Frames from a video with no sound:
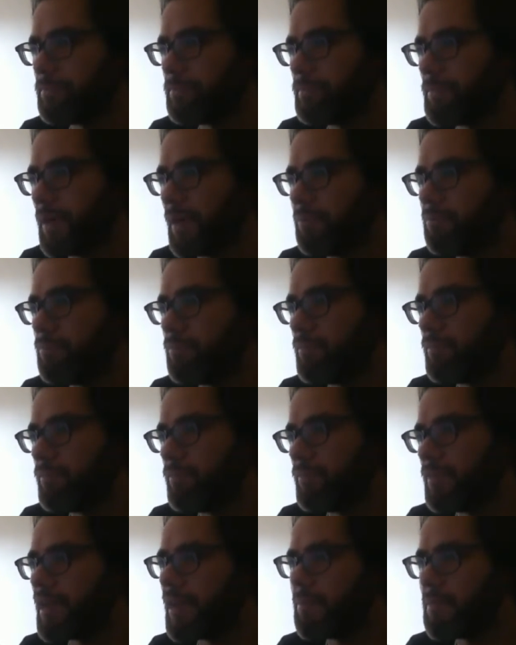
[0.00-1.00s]
But
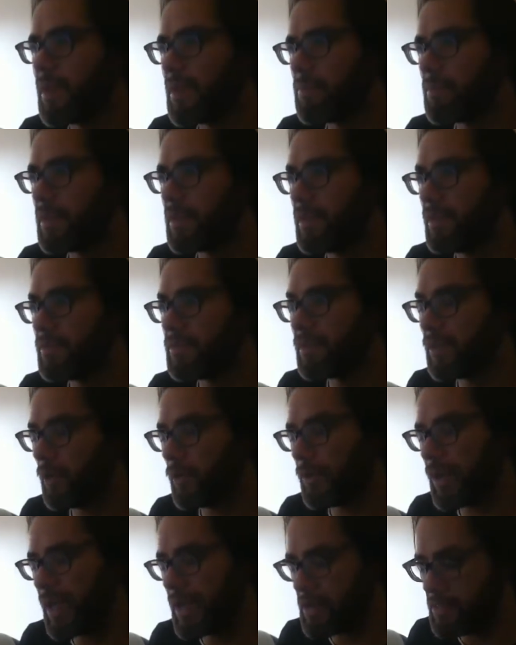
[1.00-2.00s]
yeah, maybe
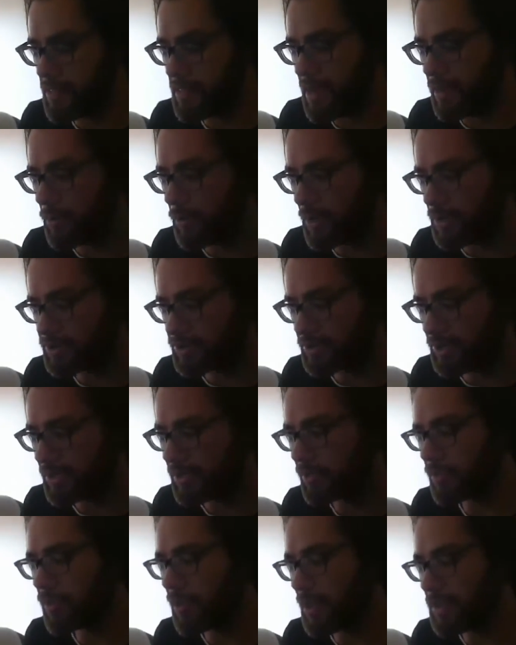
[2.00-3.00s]
locating that
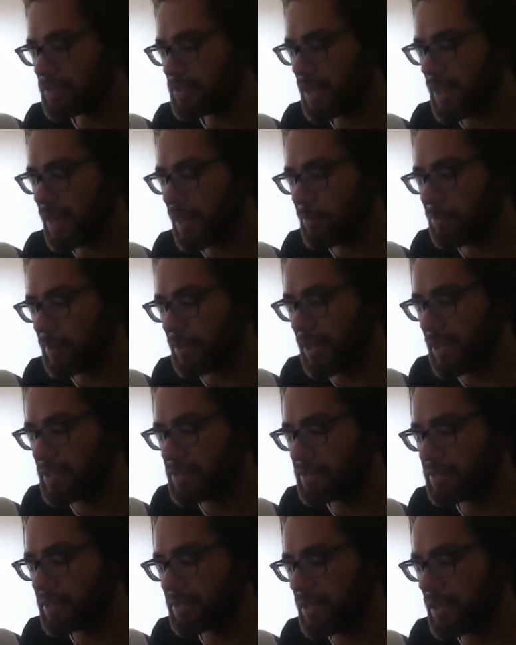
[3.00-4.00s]
question across the
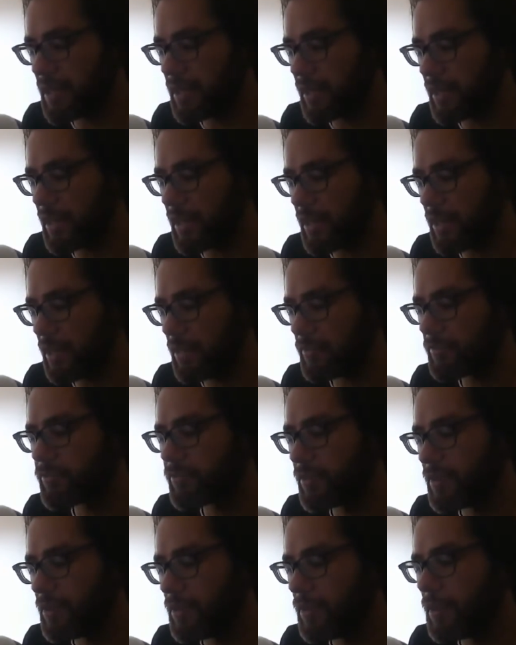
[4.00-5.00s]
applicants and kind of
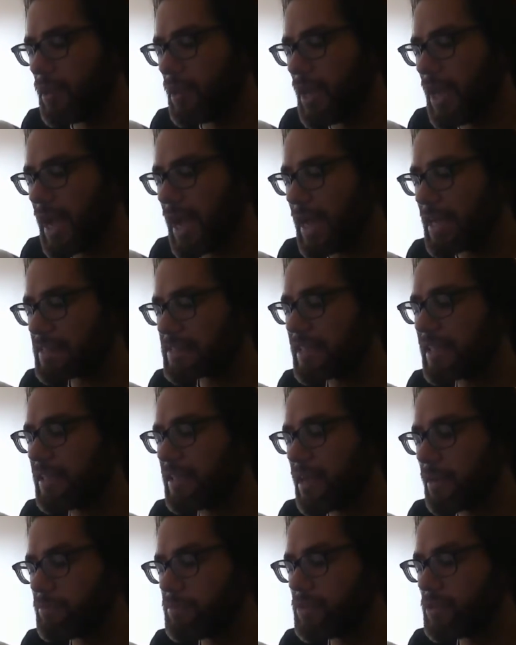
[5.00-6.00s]
asking
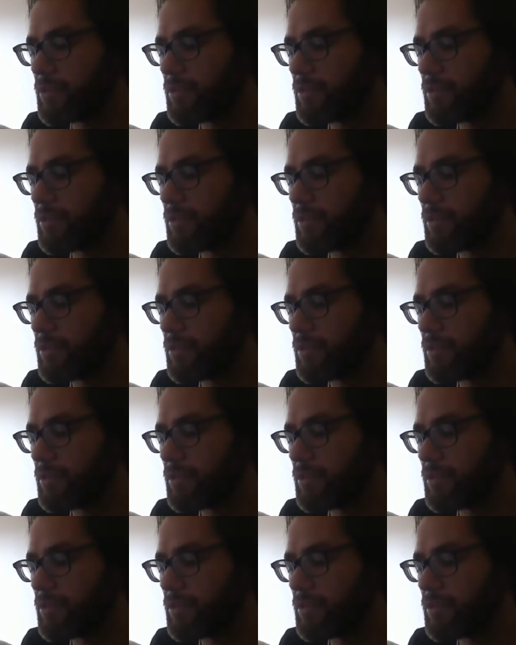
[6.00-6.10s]
them to